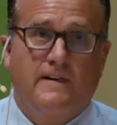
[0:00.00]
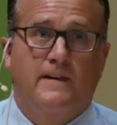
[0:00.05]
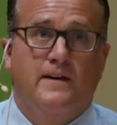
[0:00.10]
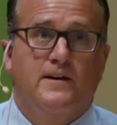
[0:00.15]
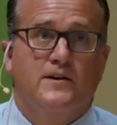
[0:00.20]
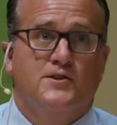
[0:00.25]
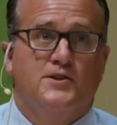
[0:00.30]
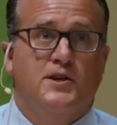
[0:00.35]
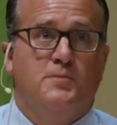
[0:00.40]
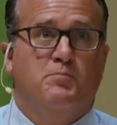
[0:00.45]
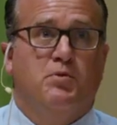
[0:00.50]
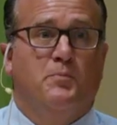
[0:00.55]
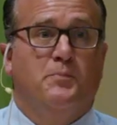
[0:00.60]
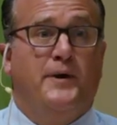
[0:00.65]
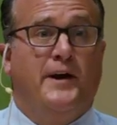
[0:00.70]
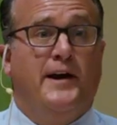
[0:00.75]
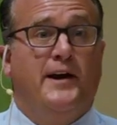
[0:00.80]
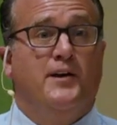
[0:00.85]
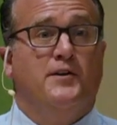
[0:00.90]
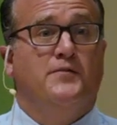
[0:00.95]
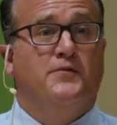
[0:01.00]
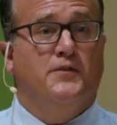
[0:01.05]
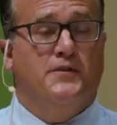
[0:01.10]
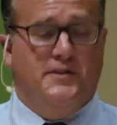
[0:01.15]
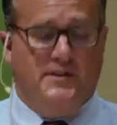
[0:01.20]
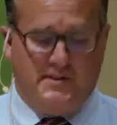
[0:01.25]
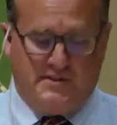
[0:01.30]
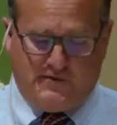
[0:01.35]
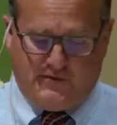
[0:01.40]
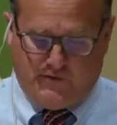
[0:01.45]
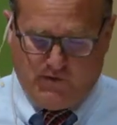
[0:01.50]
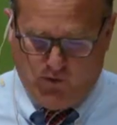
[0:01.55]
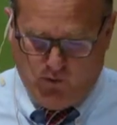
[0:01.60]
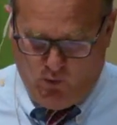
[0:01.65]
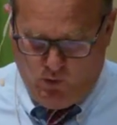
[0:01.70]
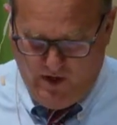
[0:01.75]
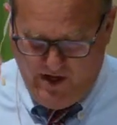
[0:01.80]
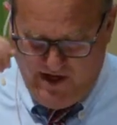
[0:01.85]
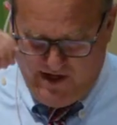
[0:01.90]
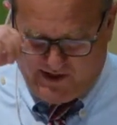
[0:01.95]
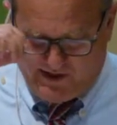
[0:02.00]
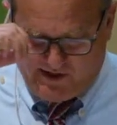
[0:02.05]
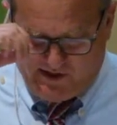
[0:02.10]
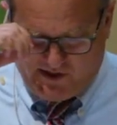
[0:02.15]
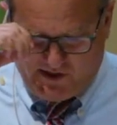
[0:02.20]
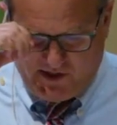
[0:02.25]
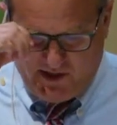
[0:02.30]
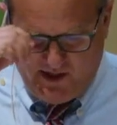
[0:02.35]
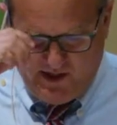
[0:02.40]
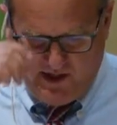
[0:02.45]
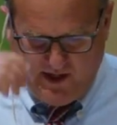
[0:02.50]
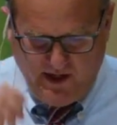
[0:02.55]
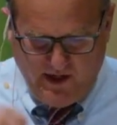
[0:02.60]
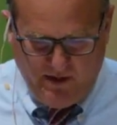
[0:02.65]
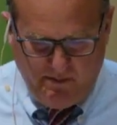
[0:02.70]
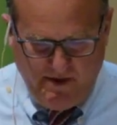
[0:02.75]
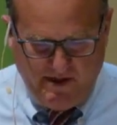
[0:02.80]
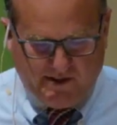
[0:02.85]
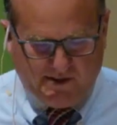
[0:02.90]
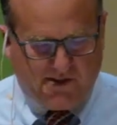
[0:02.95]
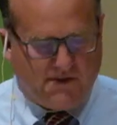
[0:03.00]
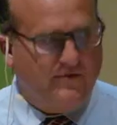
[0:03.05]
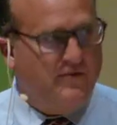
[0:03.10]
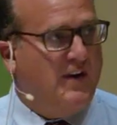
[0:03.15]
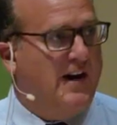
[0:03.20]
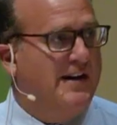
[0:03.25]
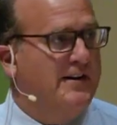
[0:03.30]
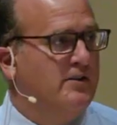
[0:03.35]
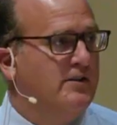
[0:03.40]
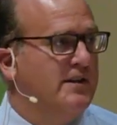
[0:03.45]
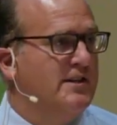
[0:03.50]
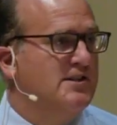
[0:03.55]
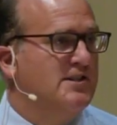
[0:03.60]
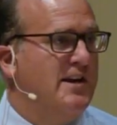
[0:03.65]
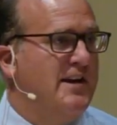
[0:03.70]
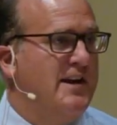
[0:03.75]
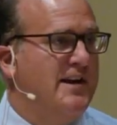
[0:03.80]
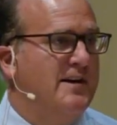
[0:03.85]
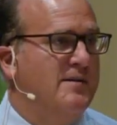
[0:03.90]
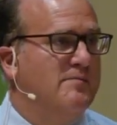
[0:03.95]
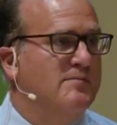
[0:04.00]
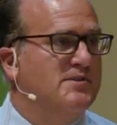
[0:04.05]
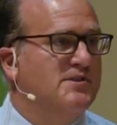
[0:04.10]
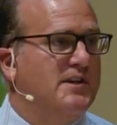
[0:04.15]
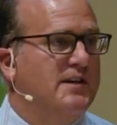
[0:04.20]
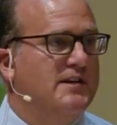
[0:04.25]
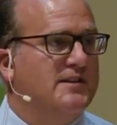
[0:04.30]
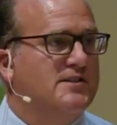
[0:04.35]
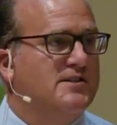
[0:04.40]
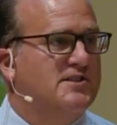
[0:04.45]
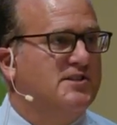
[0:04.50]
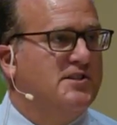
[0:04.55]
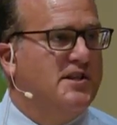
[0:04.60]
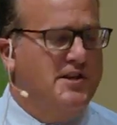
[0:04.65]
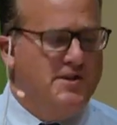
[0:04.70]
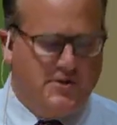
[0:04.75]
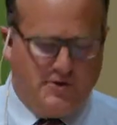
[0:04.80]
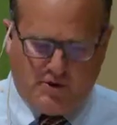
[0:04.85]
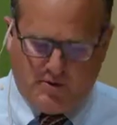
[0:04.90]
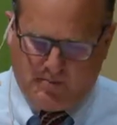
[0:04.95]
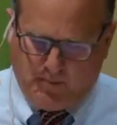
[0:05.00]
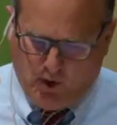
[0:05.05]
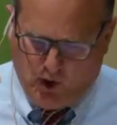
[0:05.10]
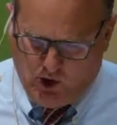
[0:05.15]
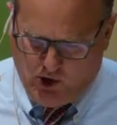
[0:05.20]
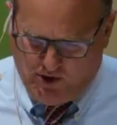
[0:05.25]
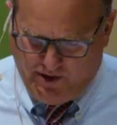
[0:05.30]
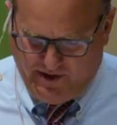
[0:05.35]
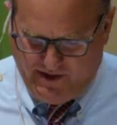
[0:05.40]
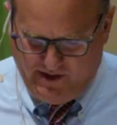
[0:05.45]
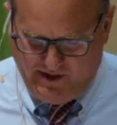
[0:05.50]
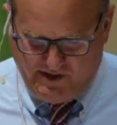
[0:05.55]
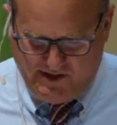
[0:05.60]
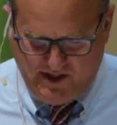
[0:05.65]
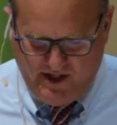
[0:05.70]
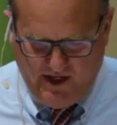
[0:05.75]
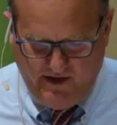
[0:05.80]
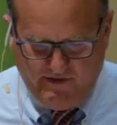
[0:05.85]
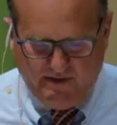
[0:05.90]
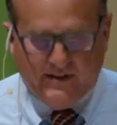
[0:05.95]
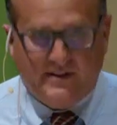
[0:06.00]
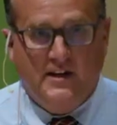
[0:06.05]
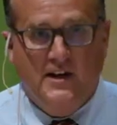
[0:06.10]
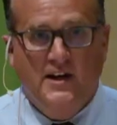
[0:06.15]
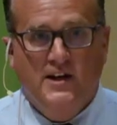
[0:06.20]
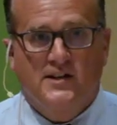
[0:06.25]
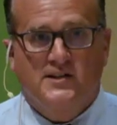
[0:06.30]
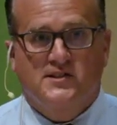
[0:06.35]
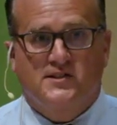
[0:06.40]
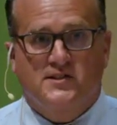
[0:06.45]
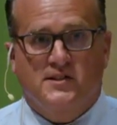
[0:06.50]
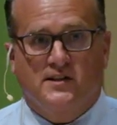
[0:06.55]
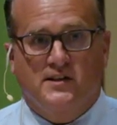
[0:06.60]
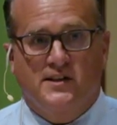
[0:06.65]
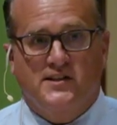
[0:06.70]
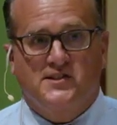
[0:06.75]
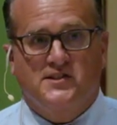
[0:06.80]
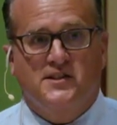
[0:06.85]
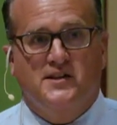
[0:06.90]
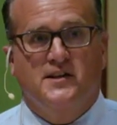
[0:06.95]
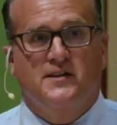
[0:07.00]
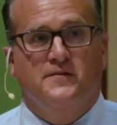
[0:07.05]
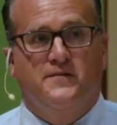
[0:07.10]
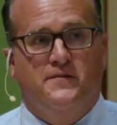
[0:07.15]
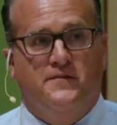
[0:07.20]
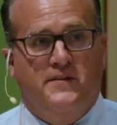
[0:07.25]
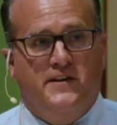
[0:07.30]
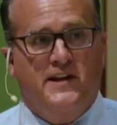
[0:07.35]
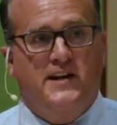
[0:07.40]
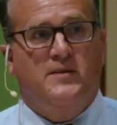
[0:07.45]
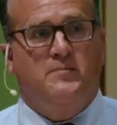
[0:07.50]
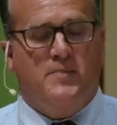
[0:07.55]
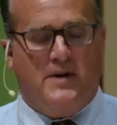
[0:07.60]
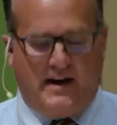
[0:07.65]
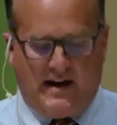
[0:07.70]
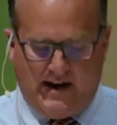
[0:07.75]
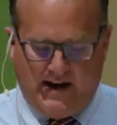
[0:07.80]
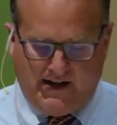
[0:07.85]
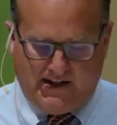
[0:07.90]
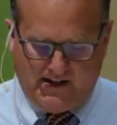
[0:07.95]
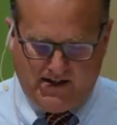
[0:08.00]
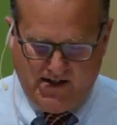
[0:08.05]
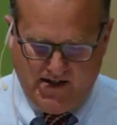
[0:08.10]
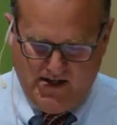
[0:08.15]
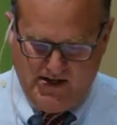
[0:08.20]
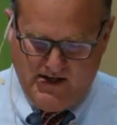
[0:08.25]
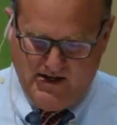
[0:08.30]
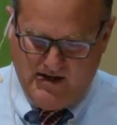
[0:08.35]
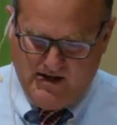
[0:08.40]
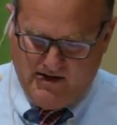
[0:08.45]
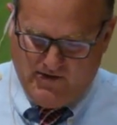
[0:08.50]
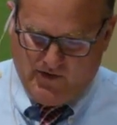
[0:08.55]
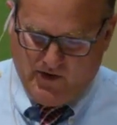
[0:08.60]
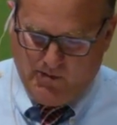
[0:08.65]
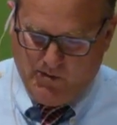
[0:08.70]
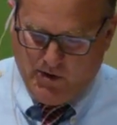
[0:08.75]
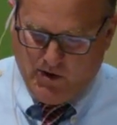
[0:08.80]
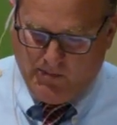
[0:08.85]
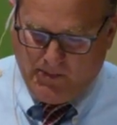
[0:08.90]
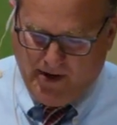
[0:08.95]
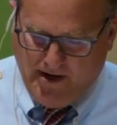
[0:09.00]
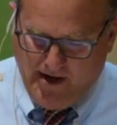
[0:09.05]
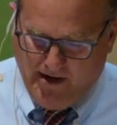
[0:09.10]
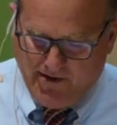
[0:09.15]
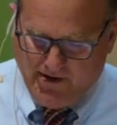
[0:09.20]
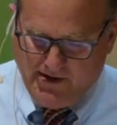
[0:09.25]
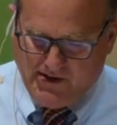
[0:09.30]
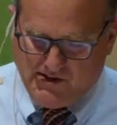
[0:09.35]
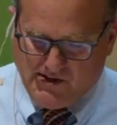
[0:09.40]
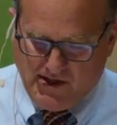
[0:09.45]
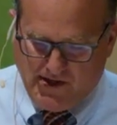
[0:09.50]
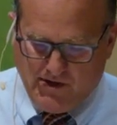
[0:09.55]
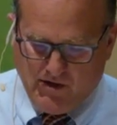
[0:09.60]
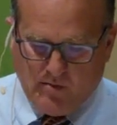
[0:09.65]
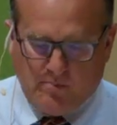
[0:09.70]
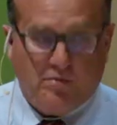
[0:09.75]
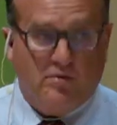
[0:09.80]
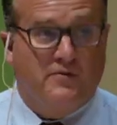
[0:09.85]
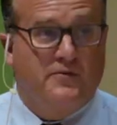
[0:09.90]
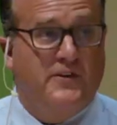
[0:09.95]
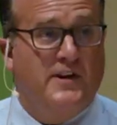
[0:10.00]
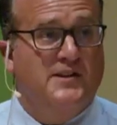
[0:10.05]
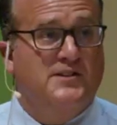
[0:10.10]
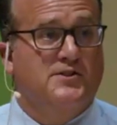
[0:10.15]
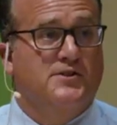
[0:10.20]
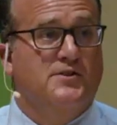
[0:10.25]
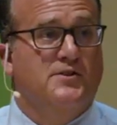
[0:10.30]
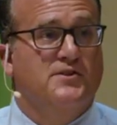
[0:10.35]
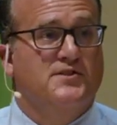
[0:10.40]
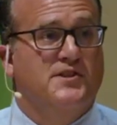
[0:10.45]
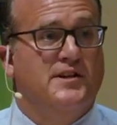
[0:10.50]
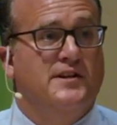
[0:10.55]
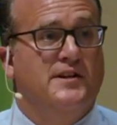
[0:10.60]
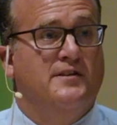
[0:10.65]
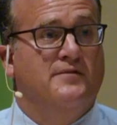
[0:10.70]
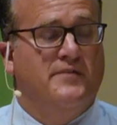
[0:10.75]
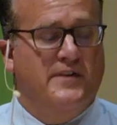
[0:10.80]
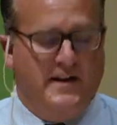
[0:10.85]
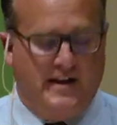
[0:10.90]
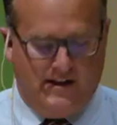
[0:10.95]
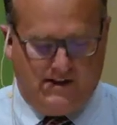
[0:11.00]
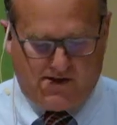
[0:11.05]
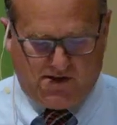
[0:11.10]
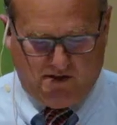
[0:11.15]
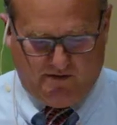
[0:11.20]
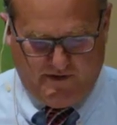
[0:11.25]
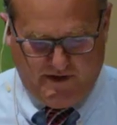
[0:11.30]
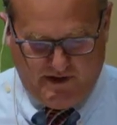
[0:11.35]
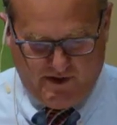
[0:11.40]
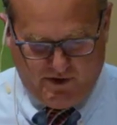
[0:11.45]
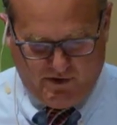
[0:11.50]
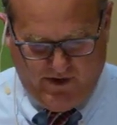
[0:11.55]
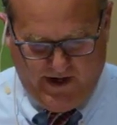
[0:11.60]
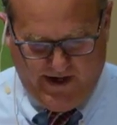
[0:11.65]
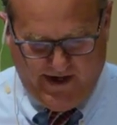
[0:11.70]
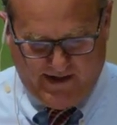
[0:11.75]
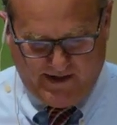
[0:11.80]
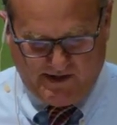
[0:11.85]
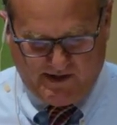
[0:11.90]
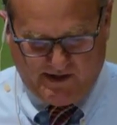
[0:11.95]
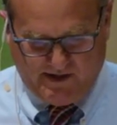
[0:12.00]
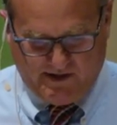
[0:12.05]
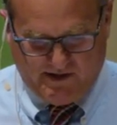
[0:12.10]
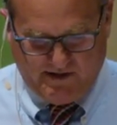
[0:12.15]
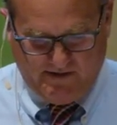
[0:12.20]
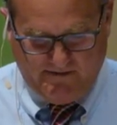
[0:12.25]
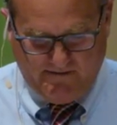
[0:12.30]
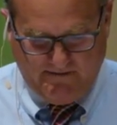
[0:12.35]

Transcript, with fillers: She prepared for this for weeks amidst final exams and senior parties, even soliciting feedback from her parents and her professors in advance of the address.